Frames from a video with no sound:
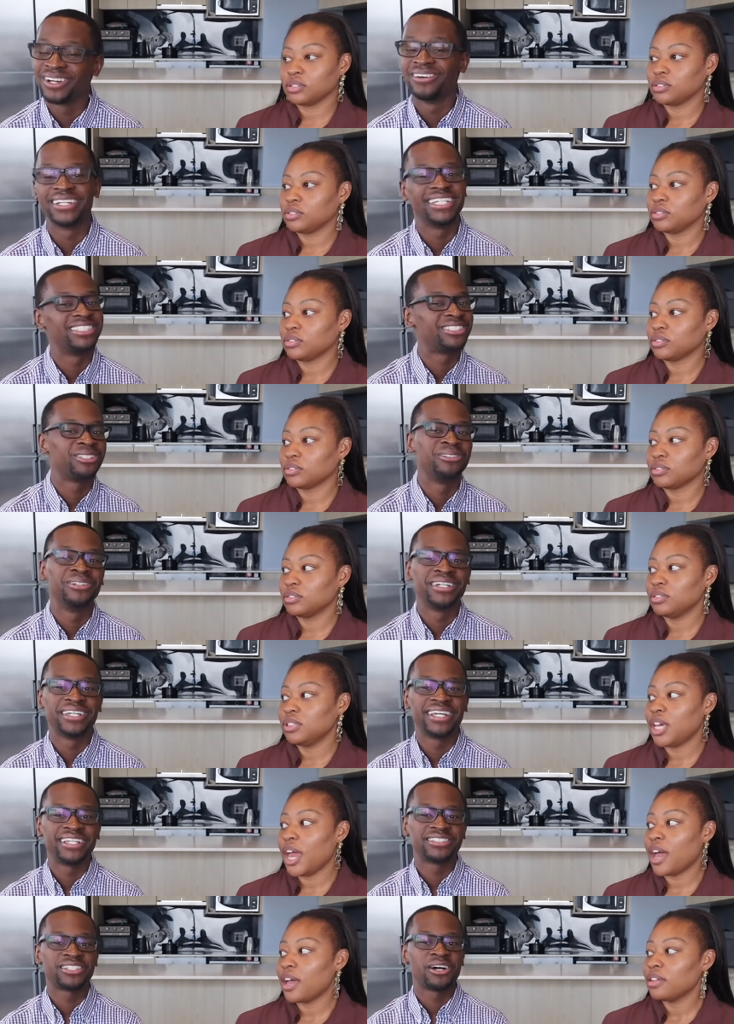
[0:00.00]
Speaker 1: gonna get to
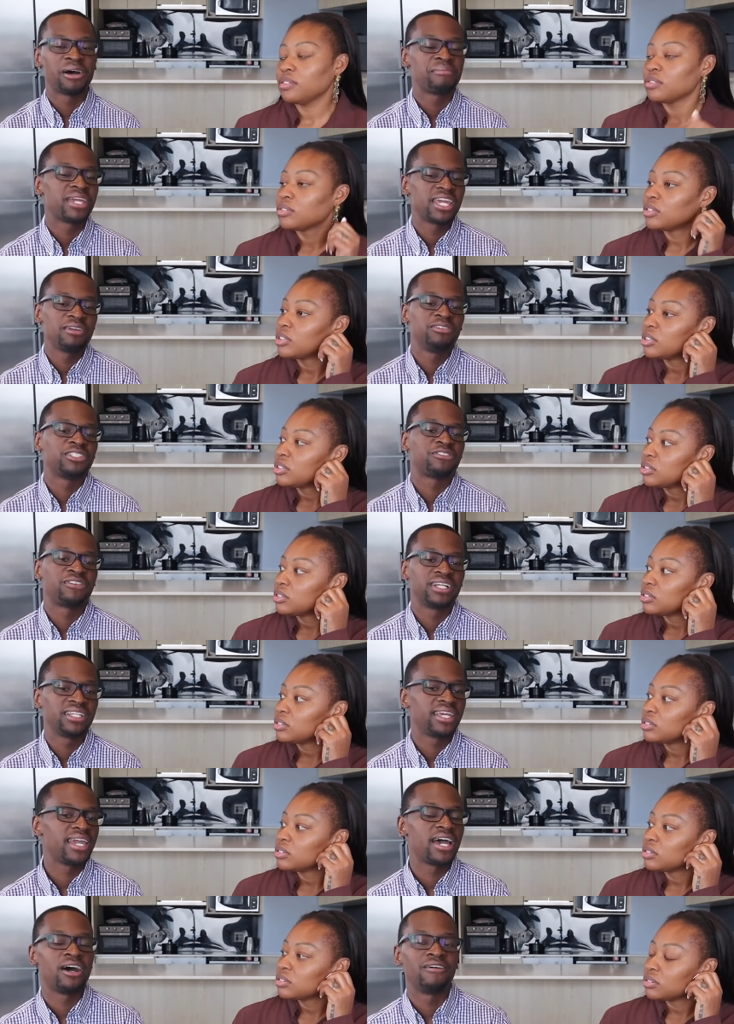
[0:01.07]
it. Yeah. And so I mean, he was
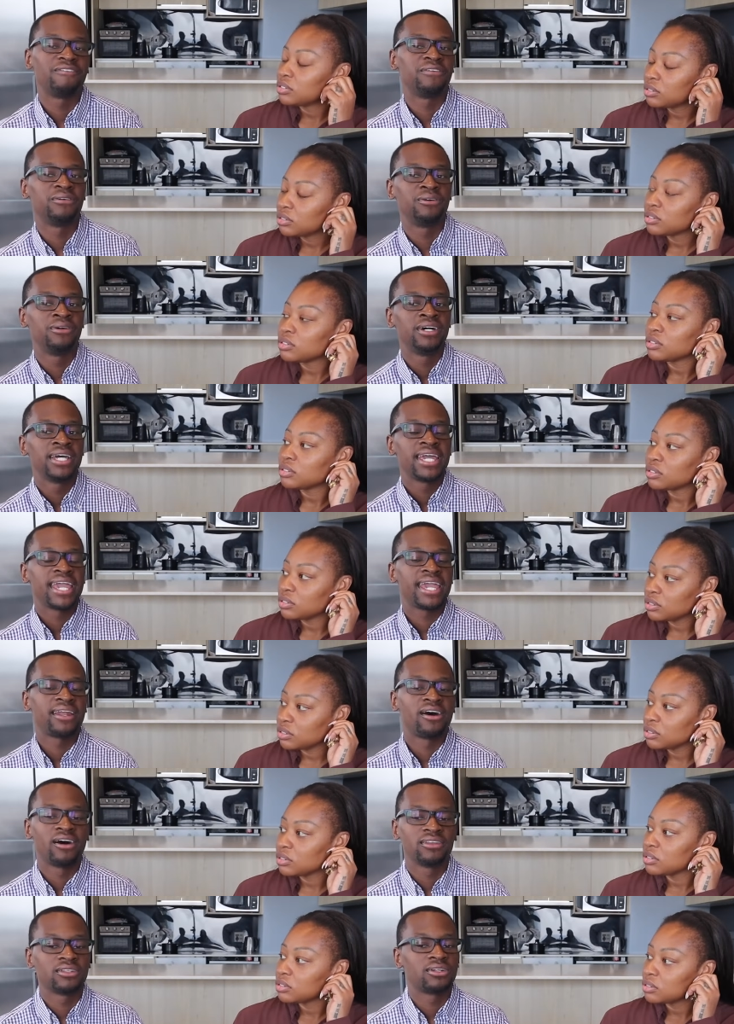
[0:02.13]
friendly and helpful
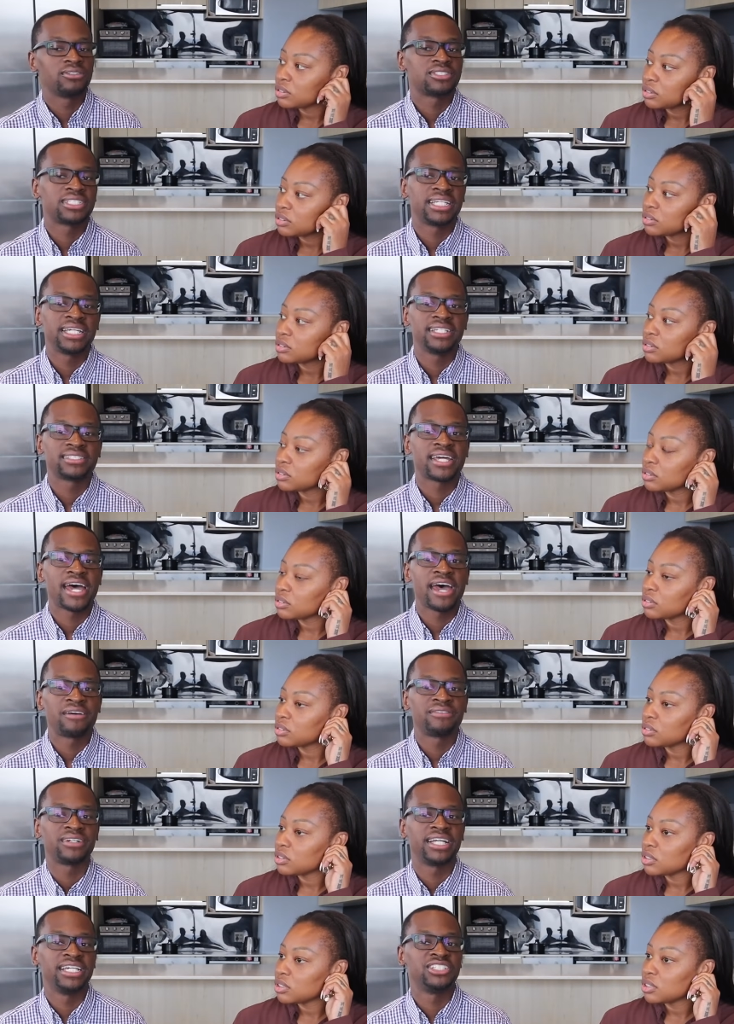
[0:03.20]
and all of those things.
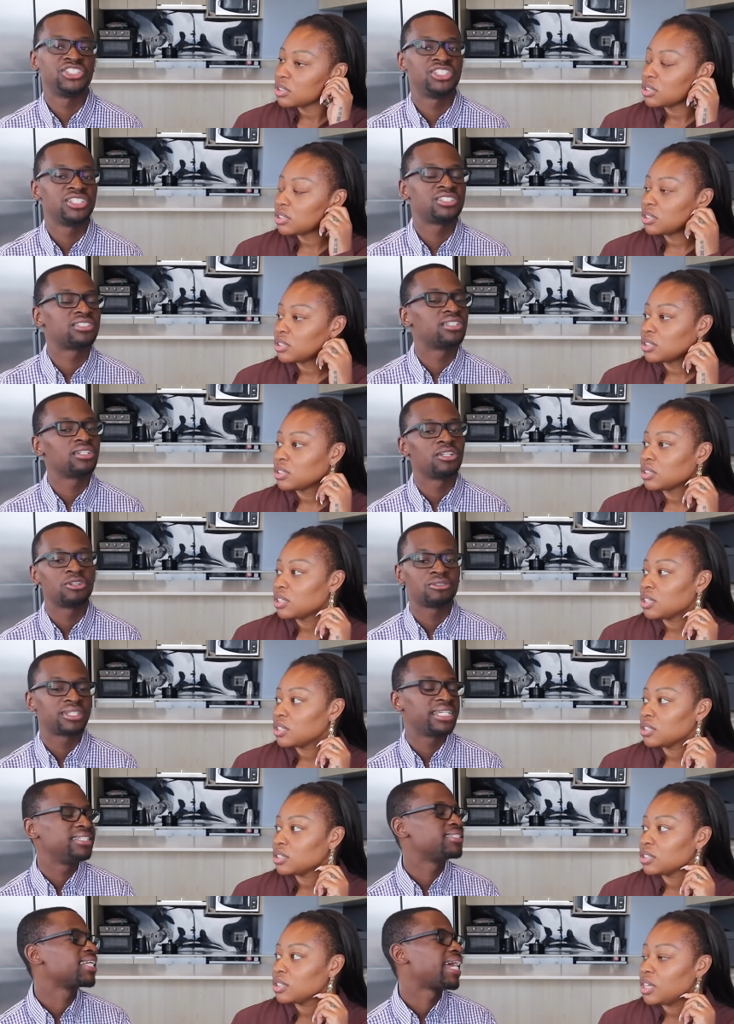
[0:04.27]
However, it's just
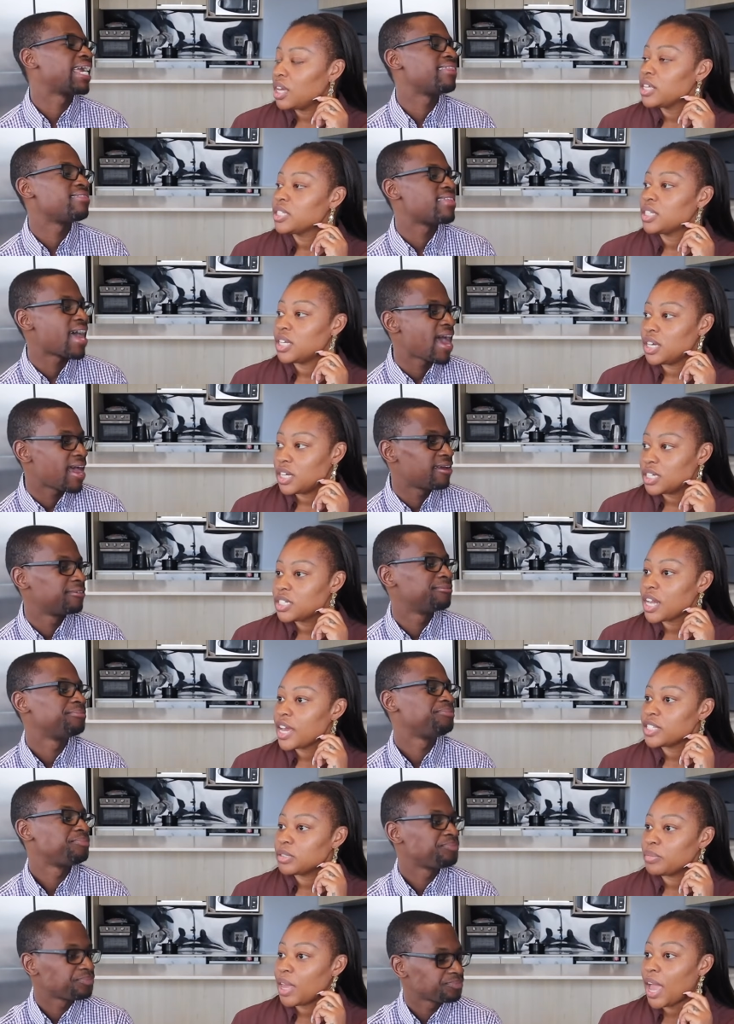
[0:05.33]
little things like it's that. an
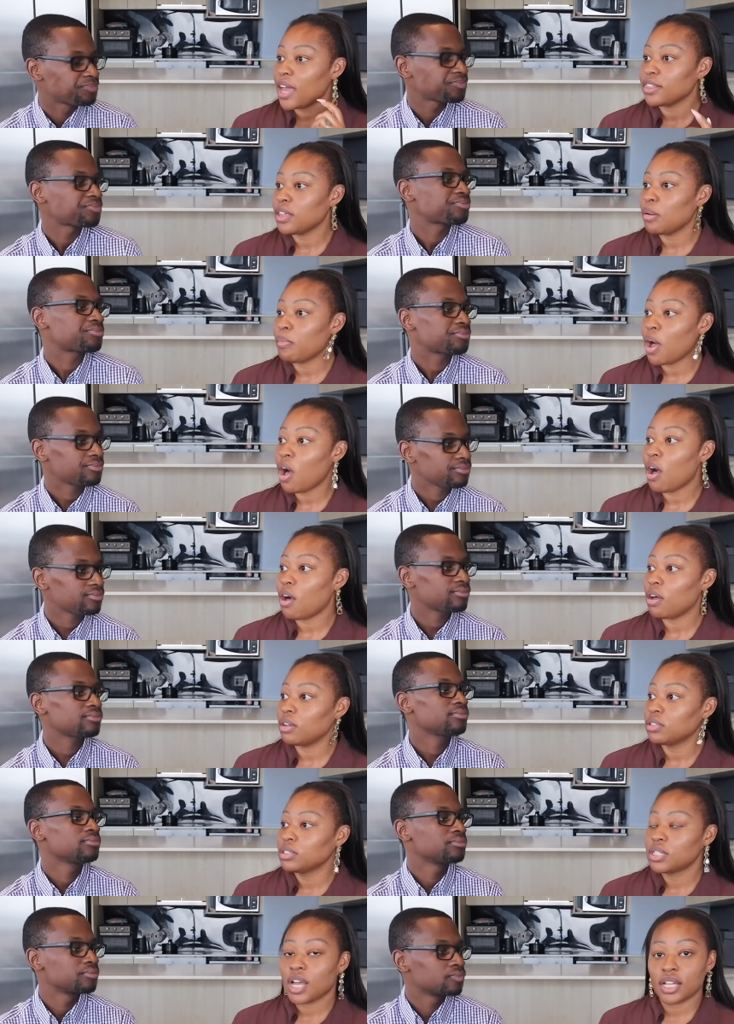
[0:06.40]
Speaker 2: adjustment at the
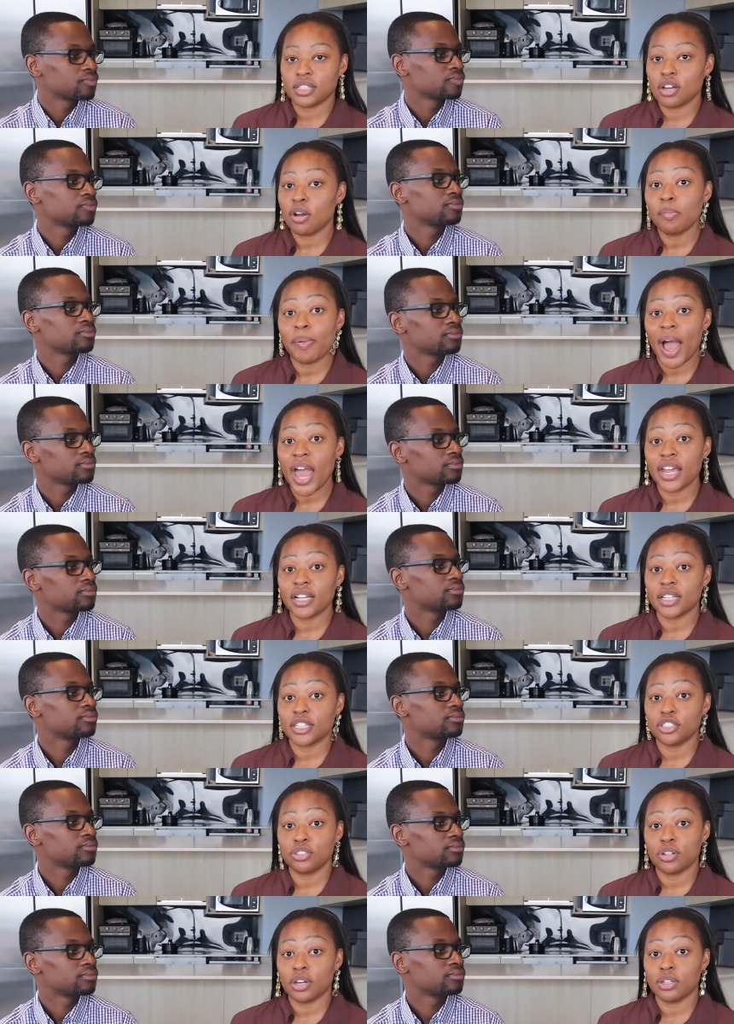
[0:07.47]
mall. Don't buy it
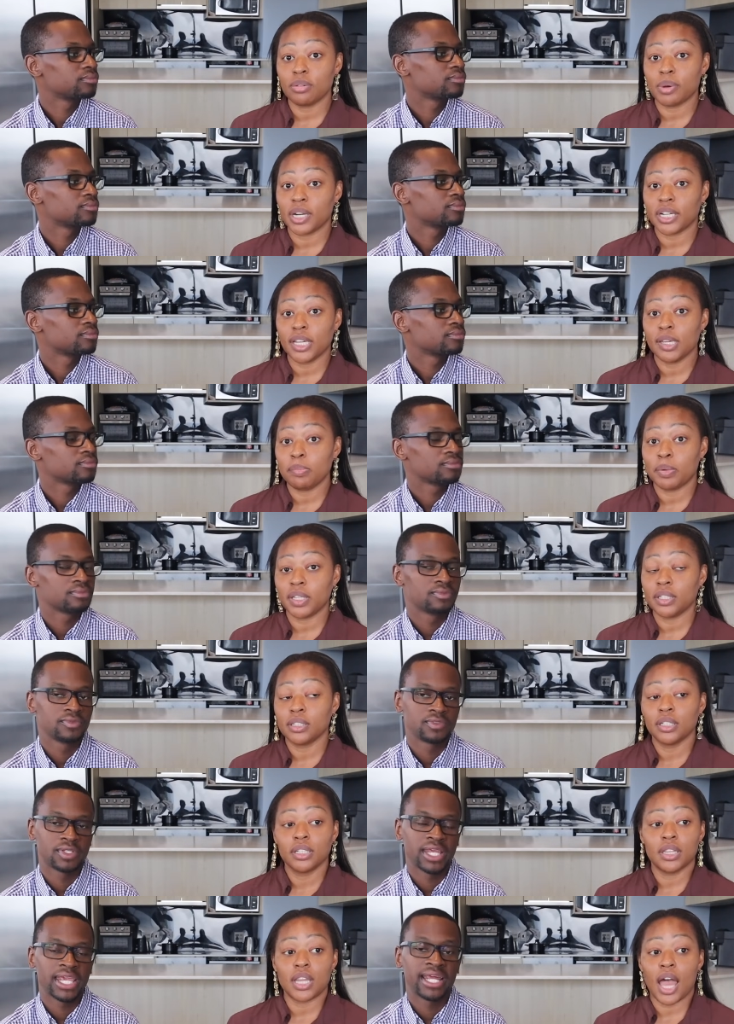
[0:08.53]
unless you know you want to keep
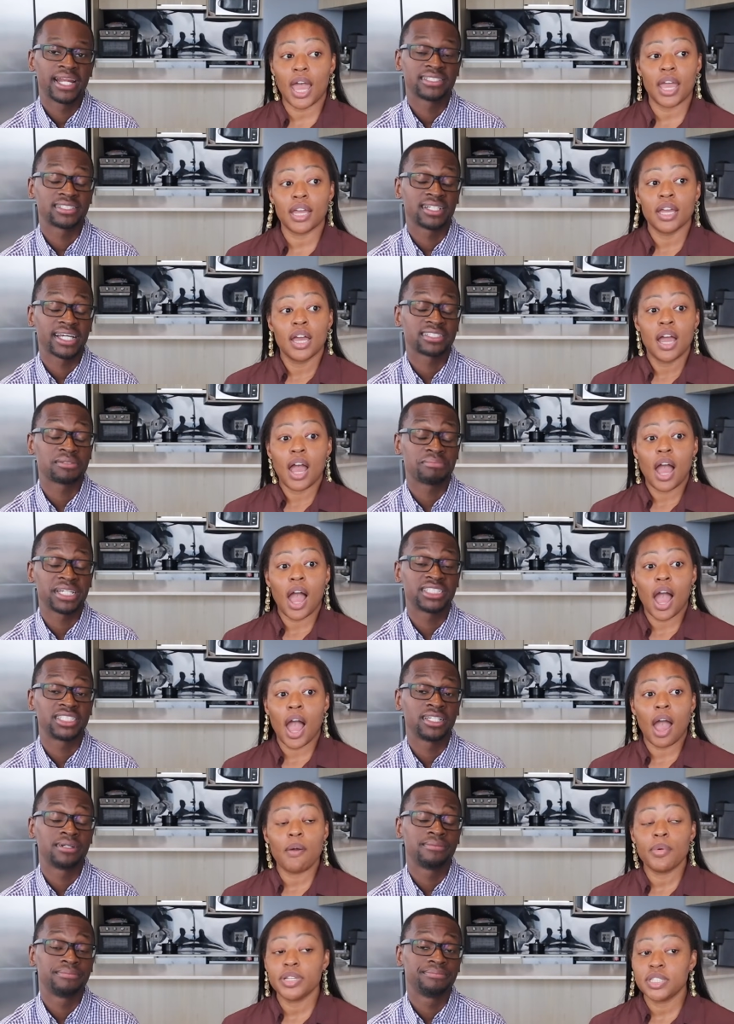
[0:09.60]
it. Yeah, like so that's a big.
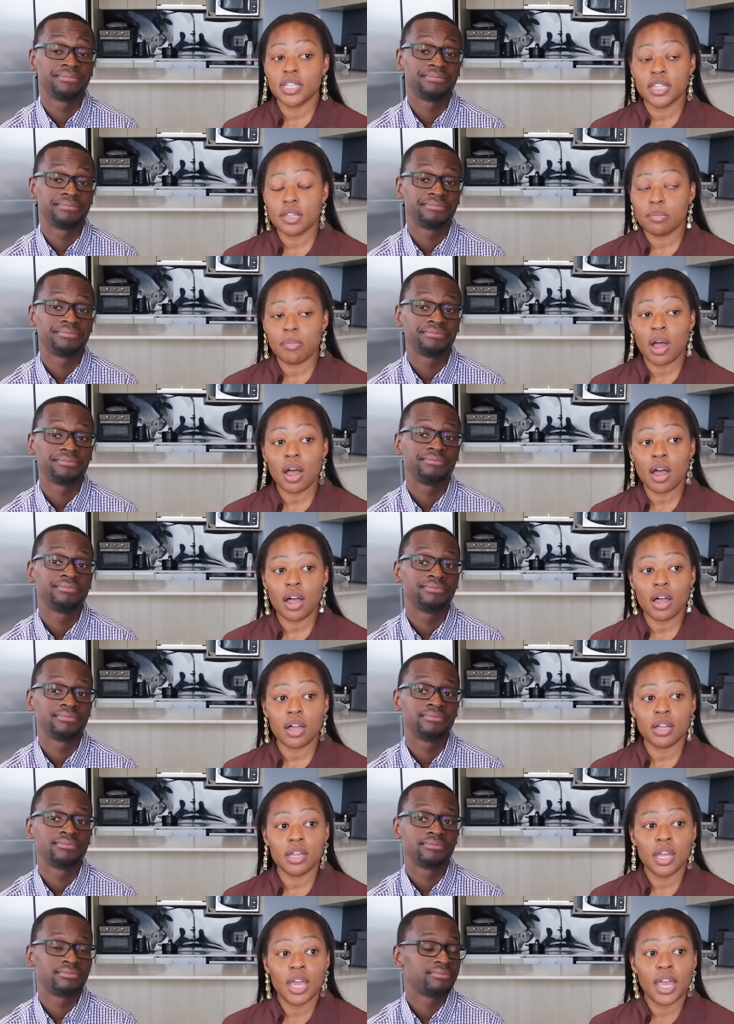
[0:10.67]
Tip. I went to the mall